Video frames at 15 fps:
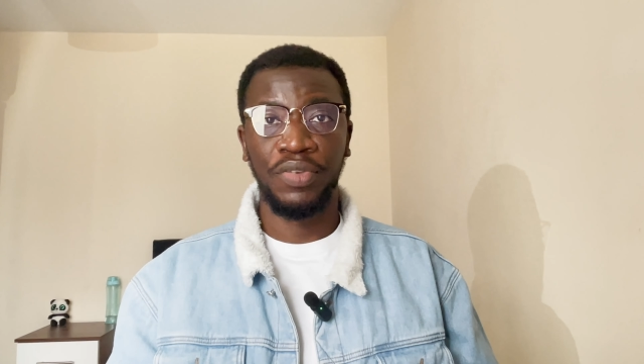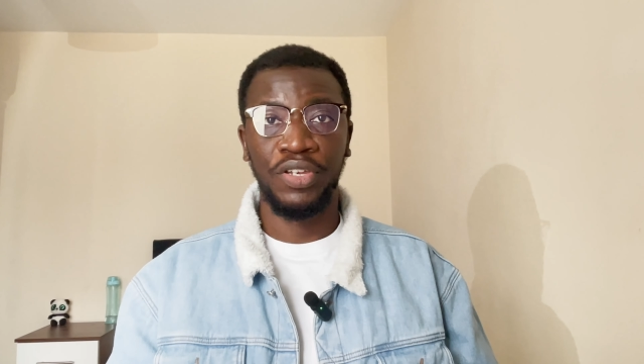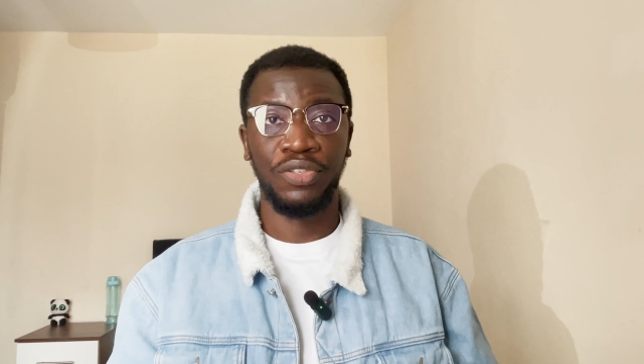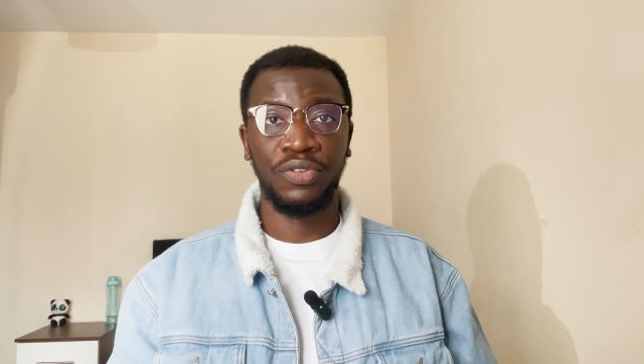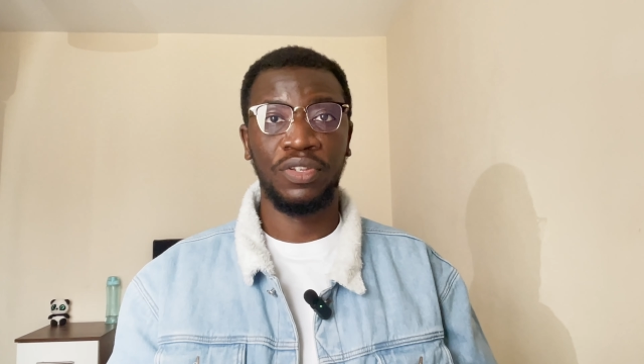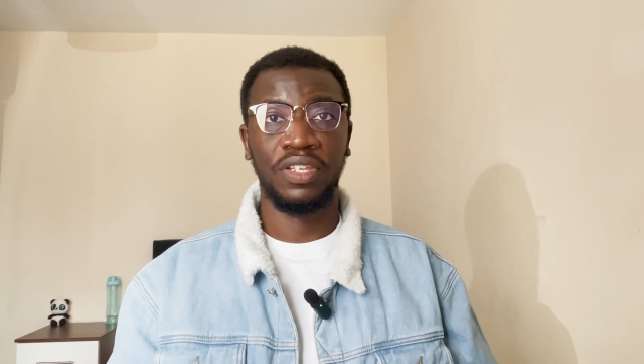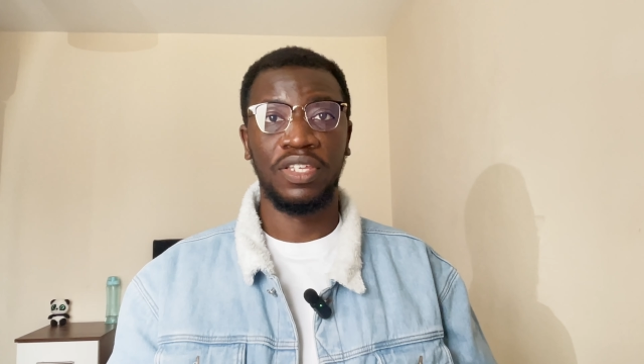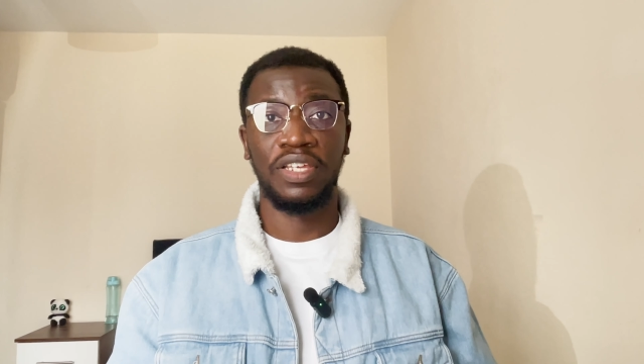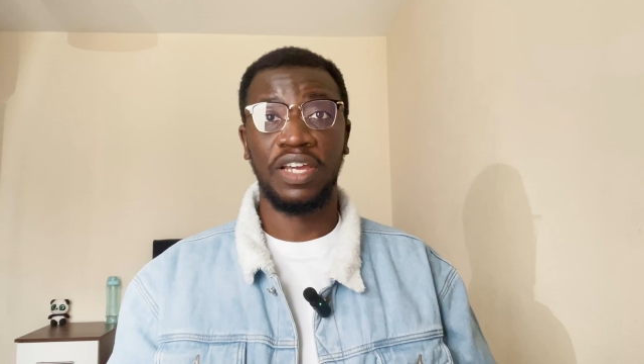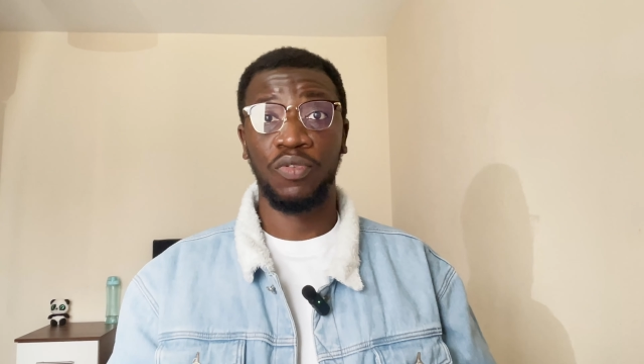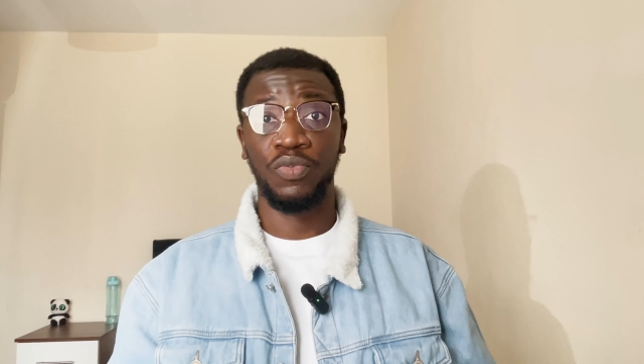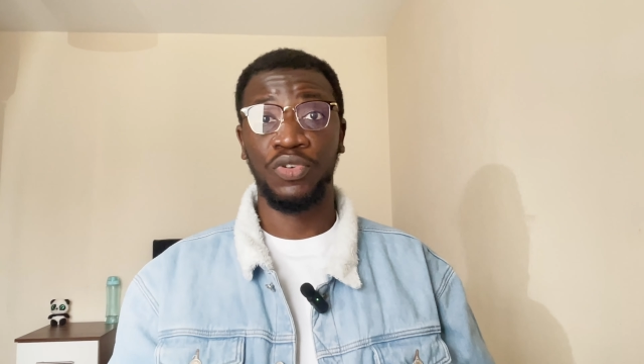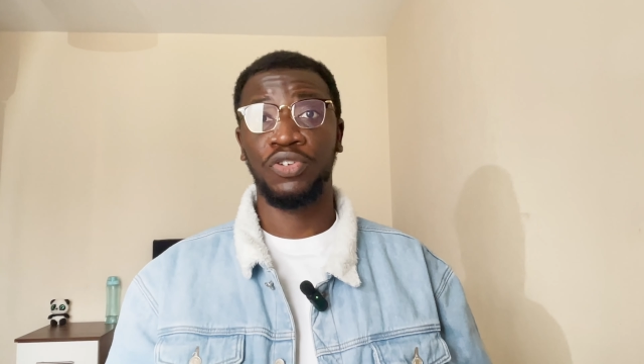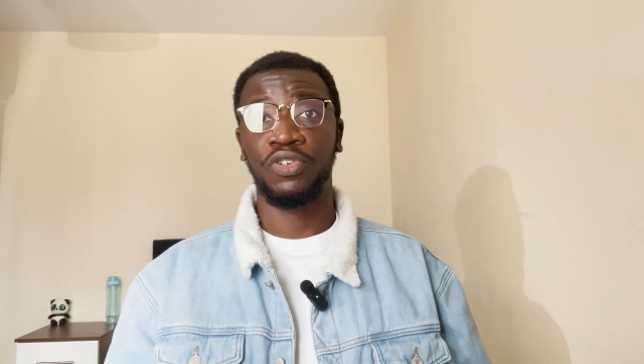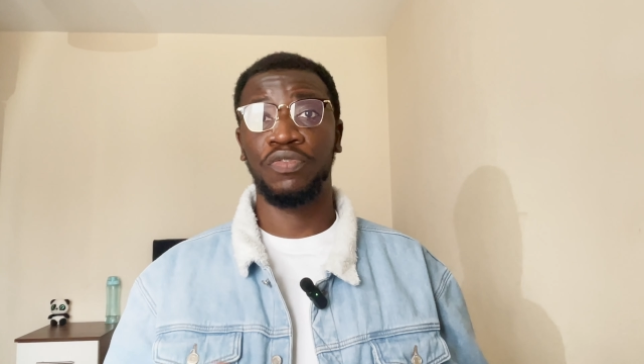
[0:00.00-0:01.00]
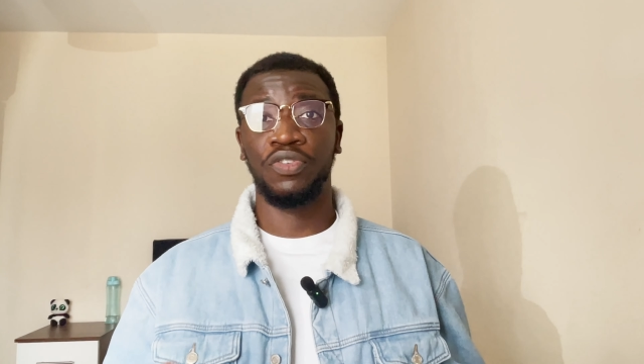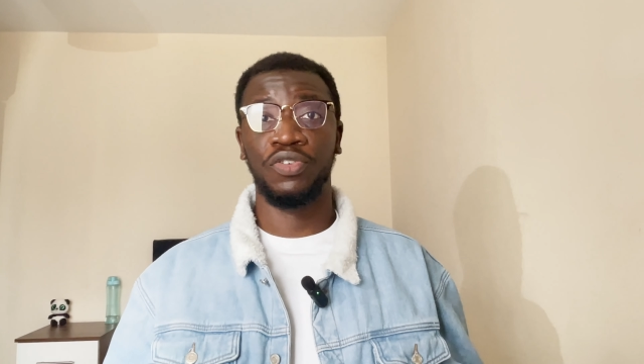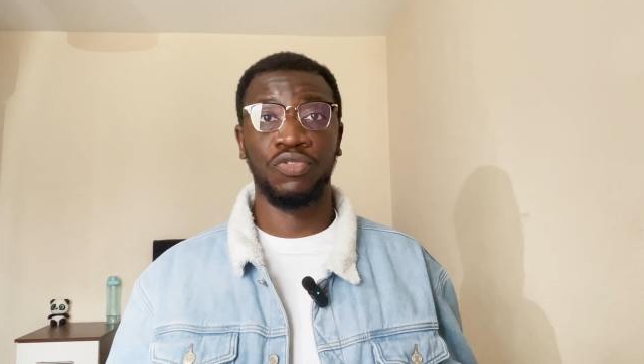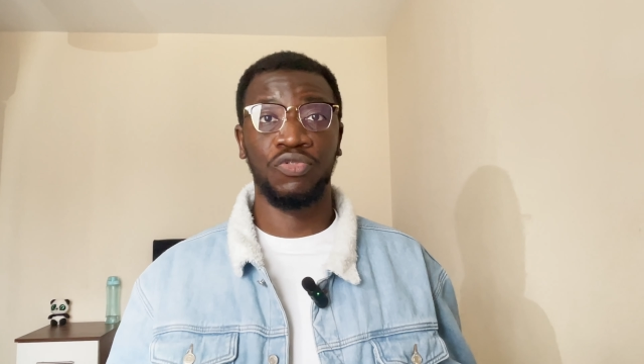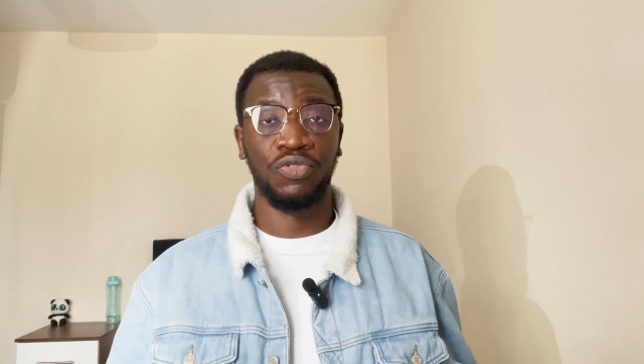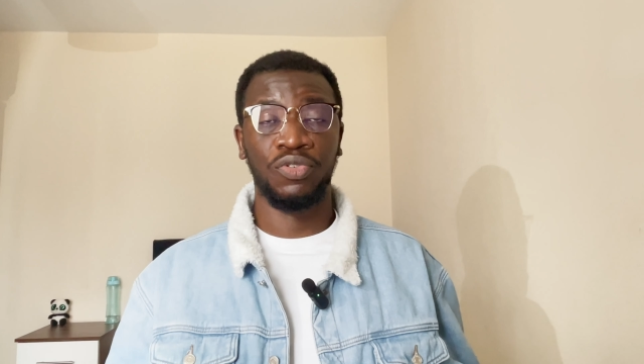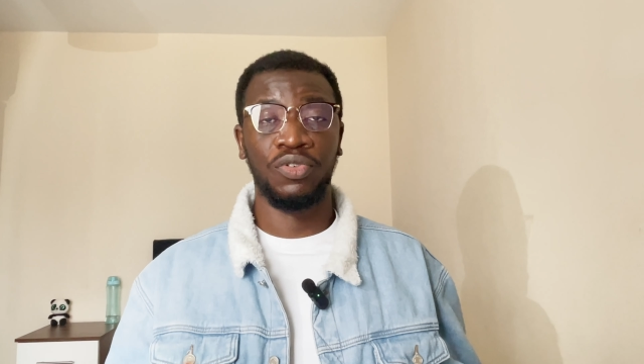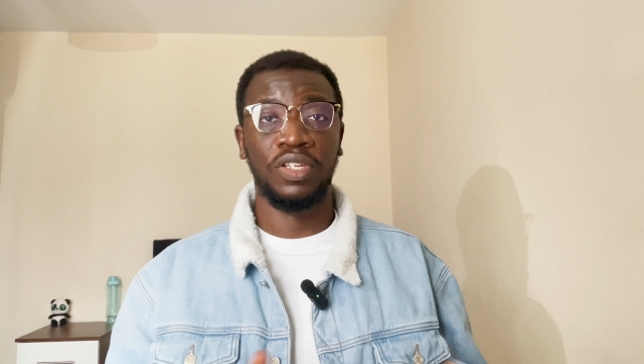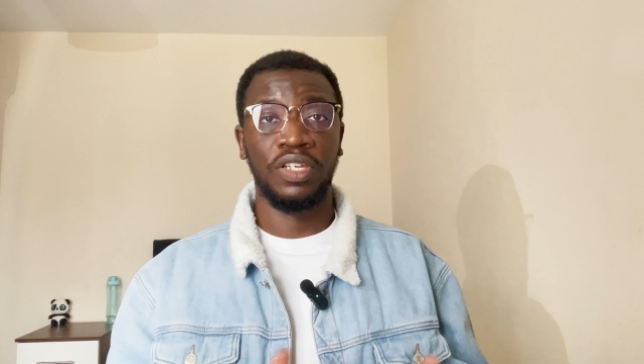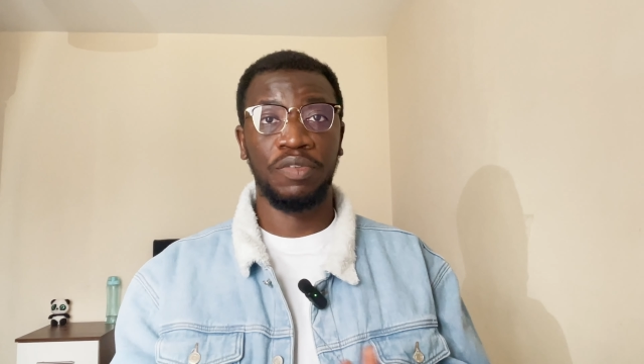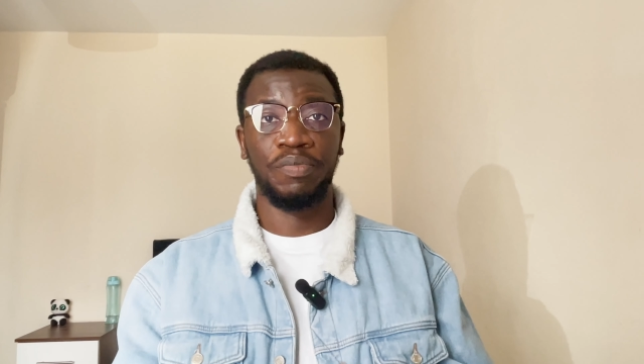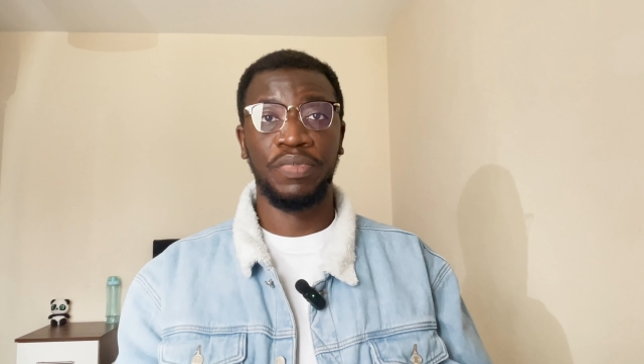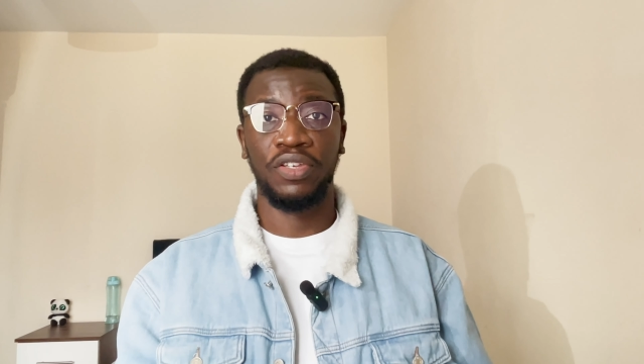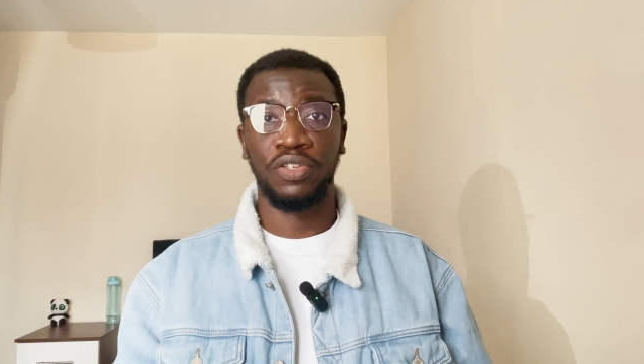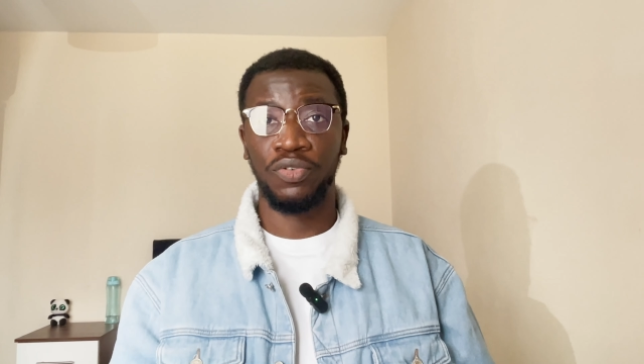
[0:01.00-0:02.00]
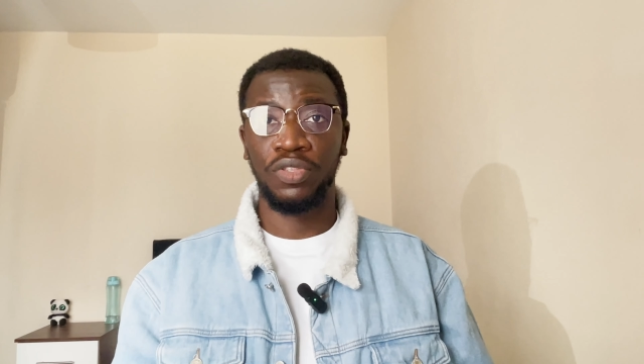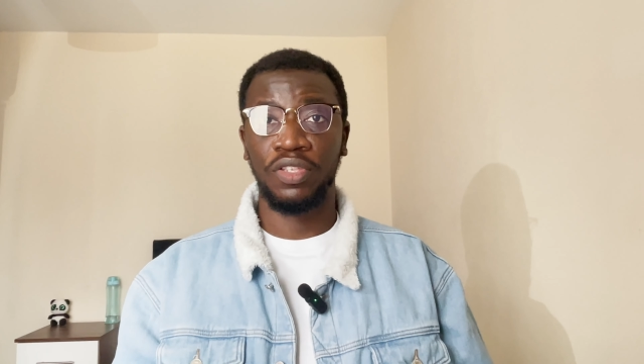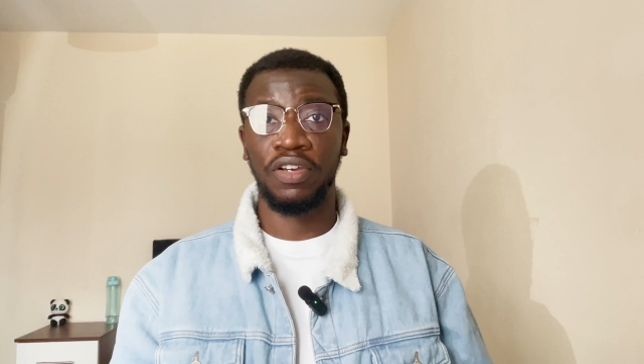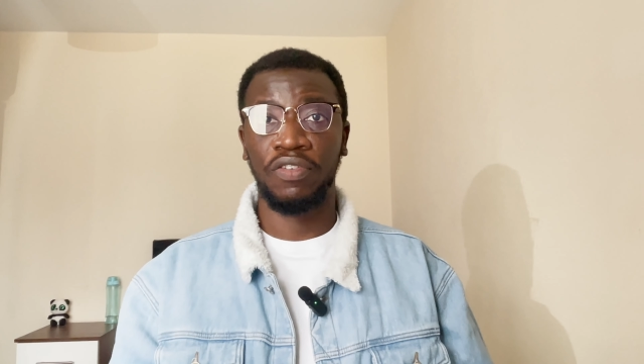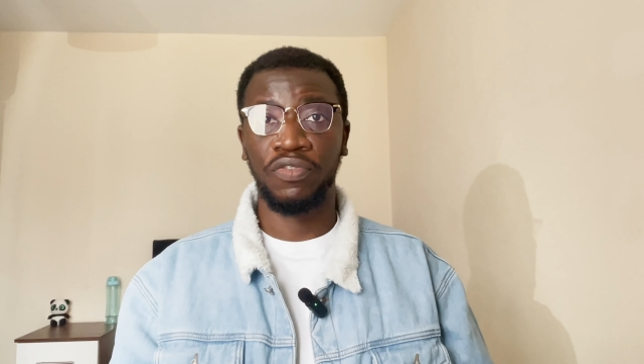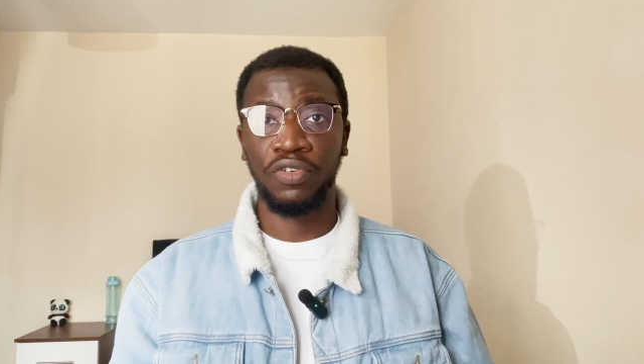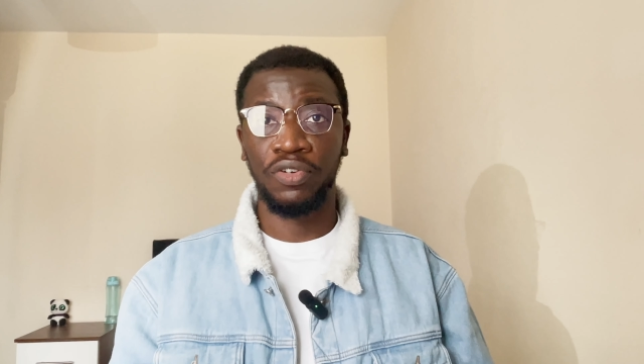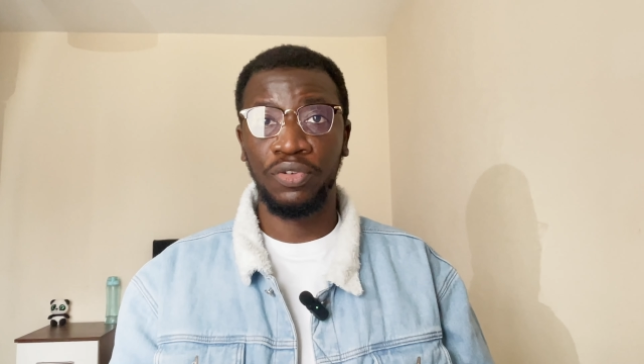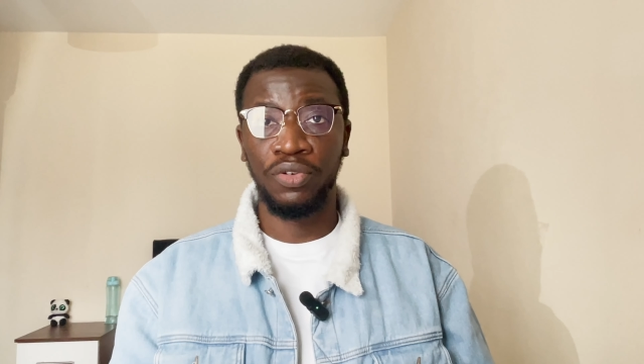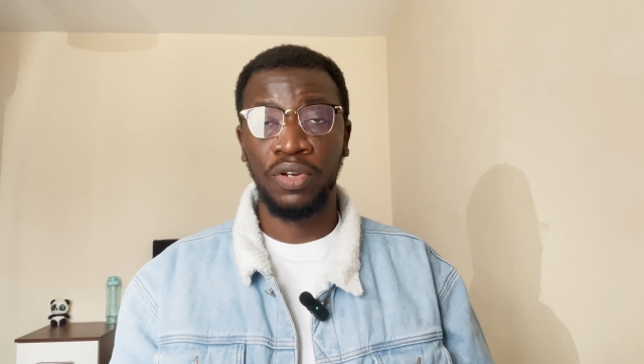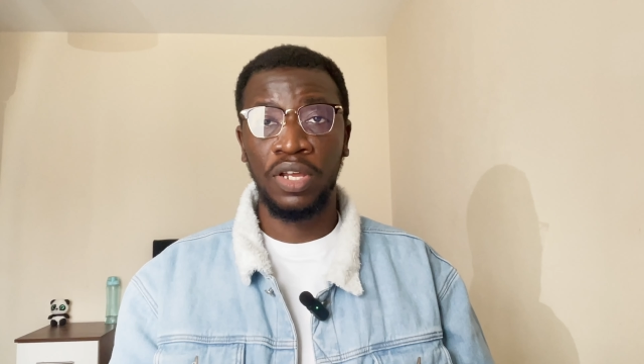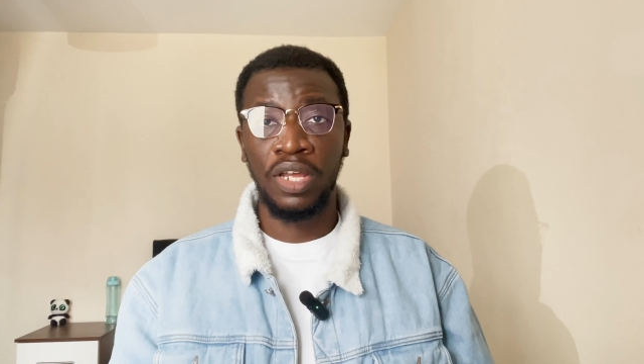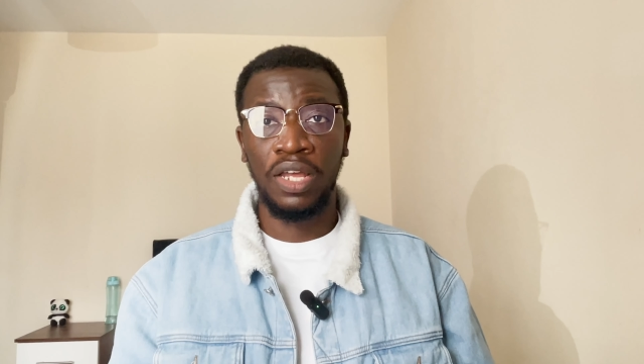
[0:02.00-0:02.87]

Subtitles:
be to decide which of these roles is best suited for you.